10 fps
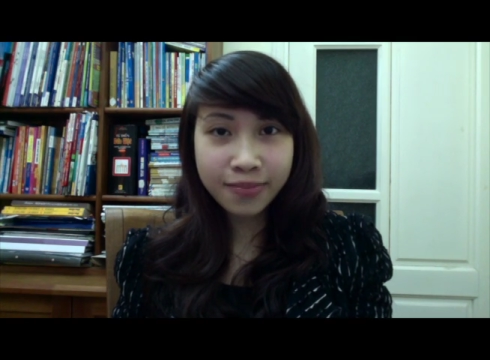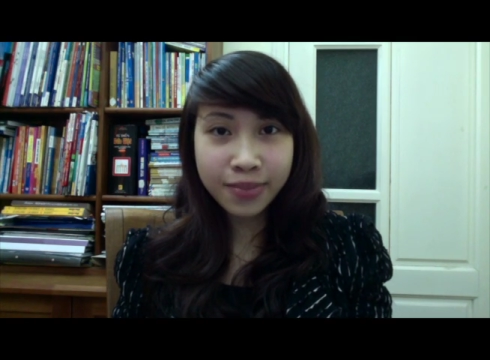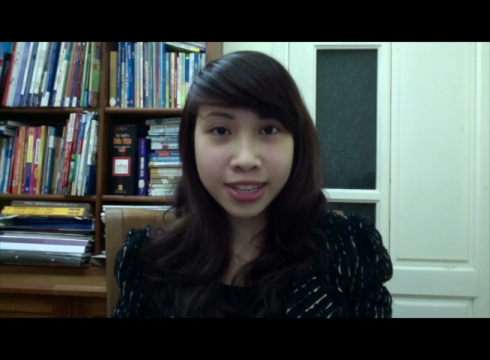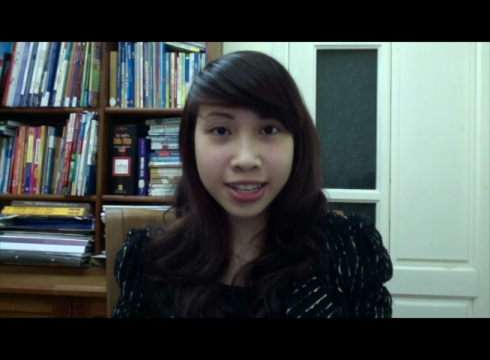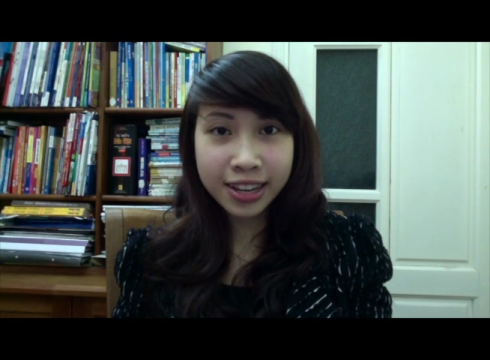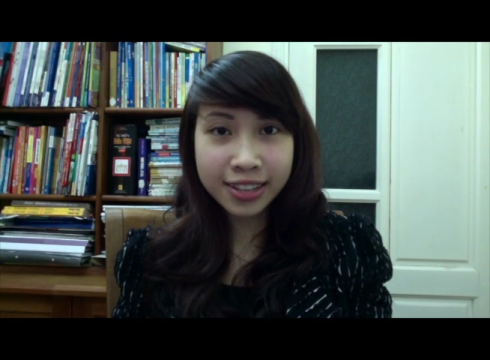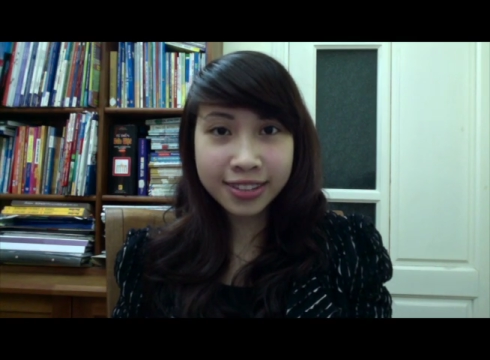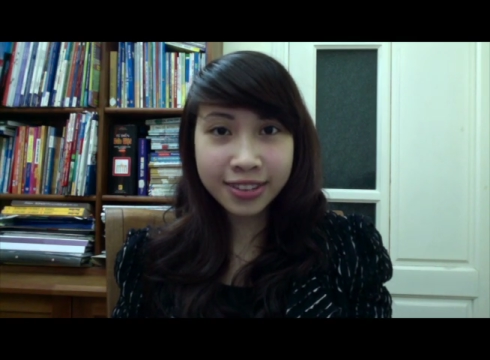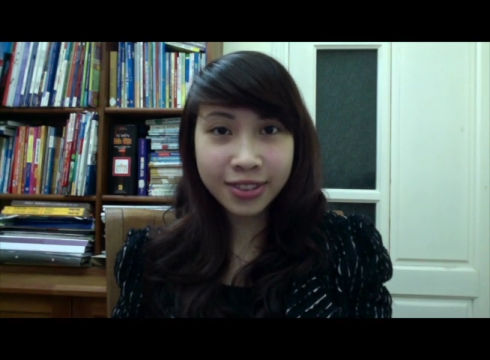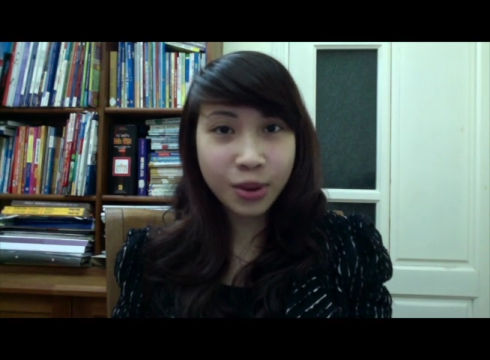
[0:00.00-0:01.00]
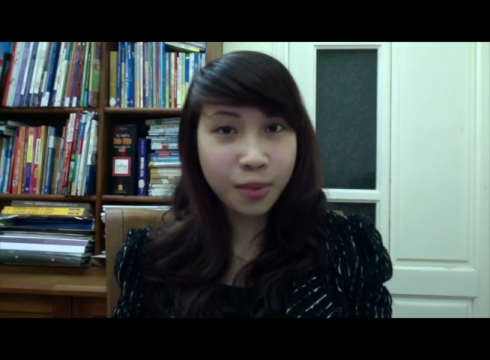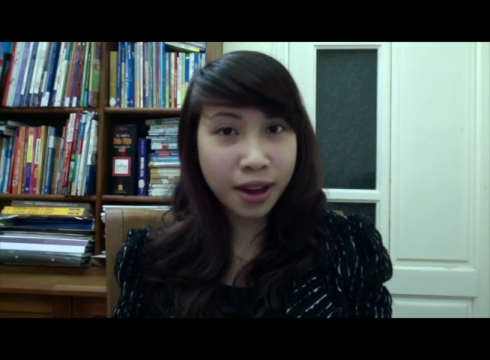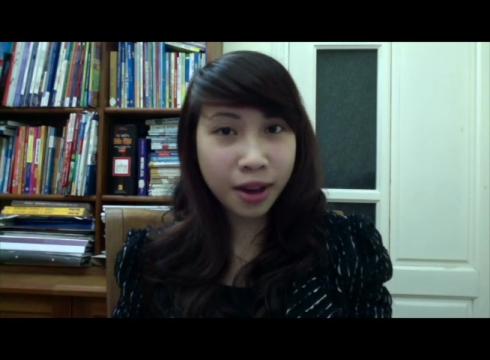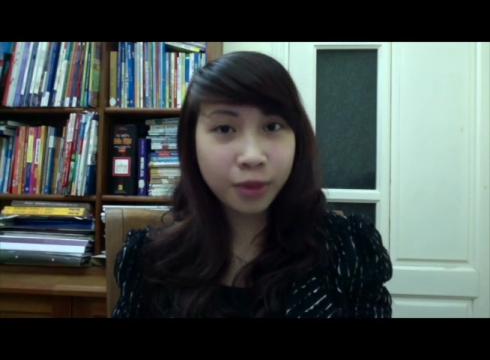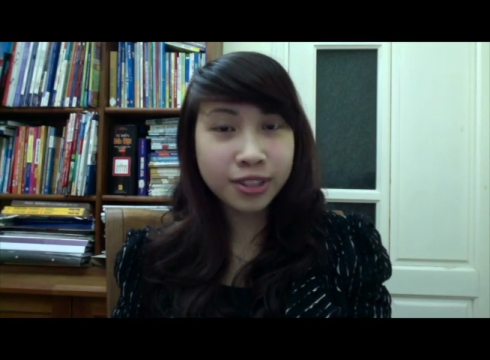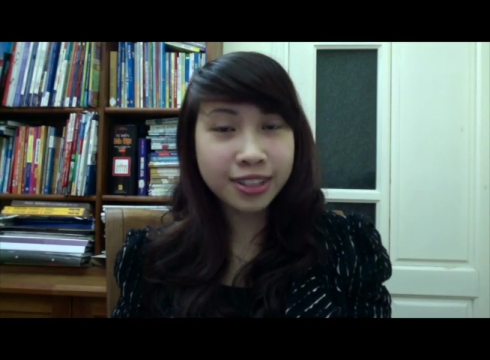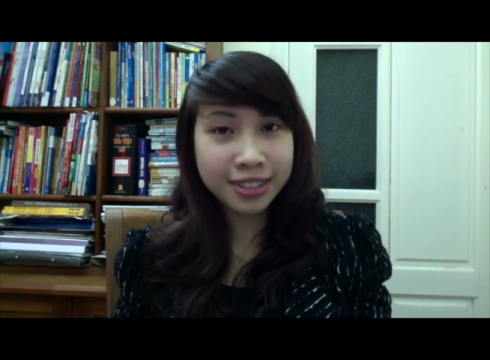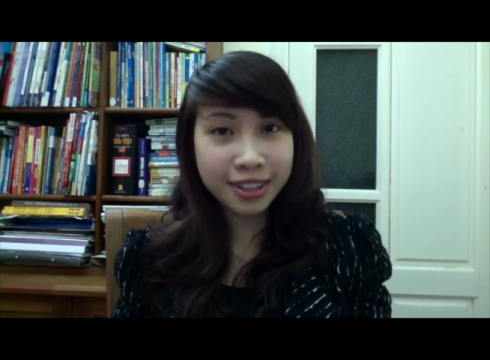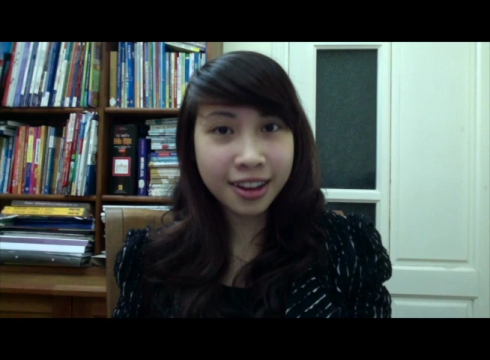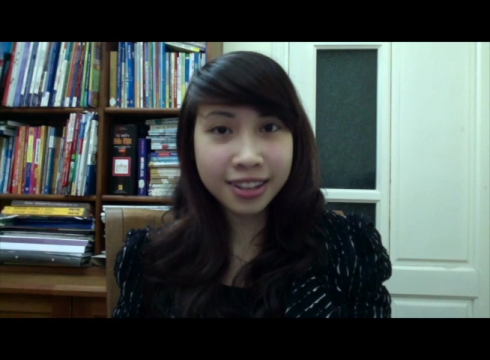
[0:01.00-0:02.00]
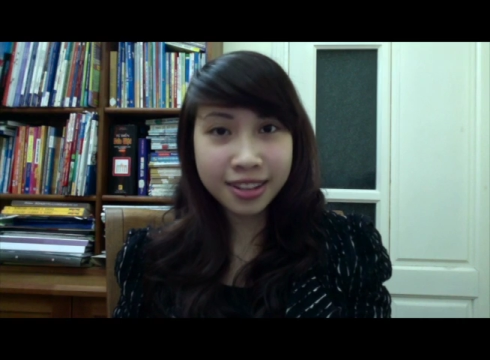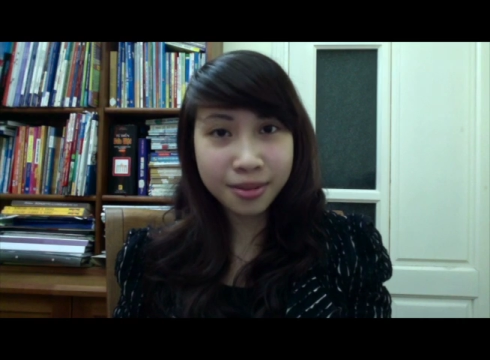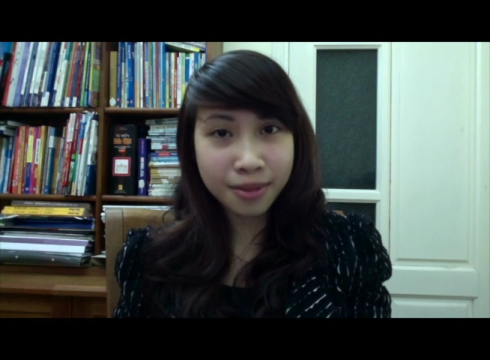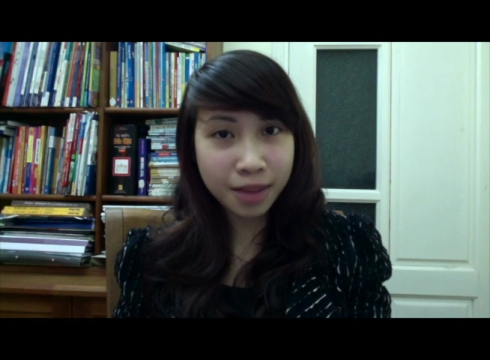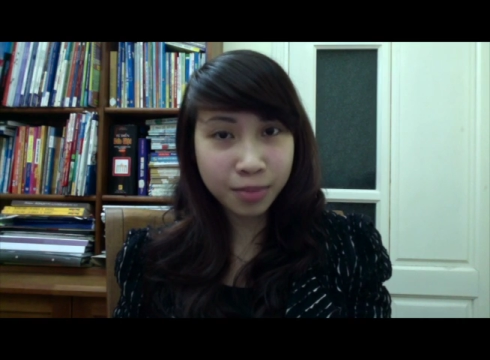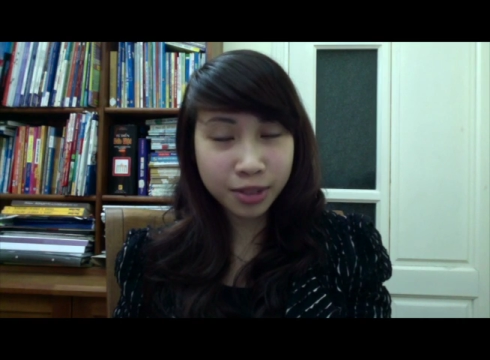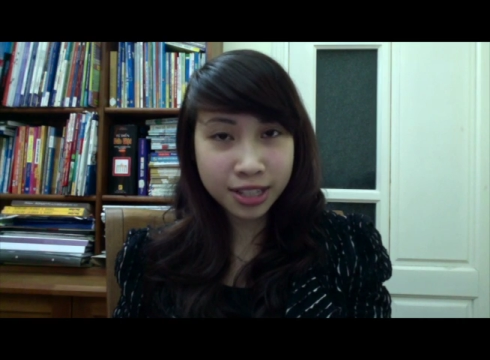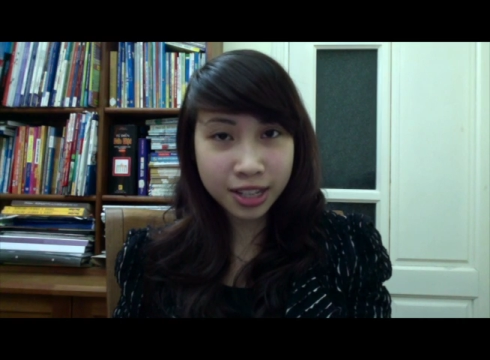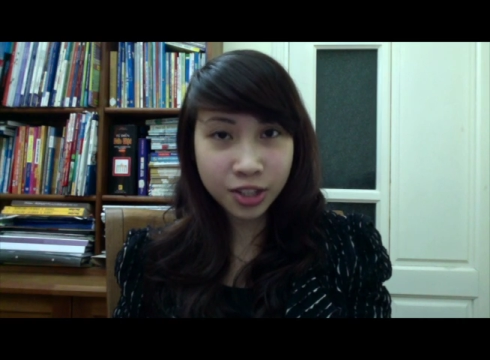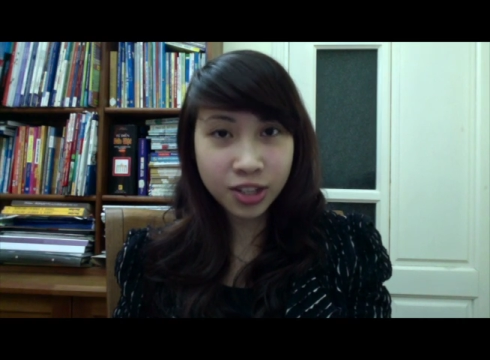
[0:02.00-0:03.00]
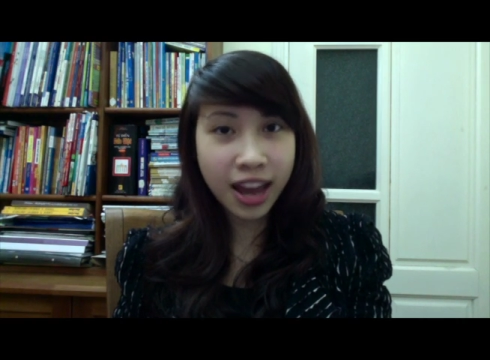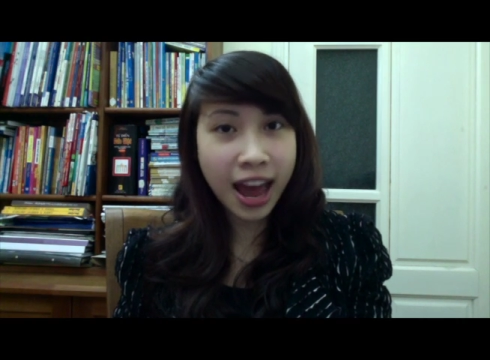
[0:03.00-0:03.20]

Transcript: because your mouth is not in the right position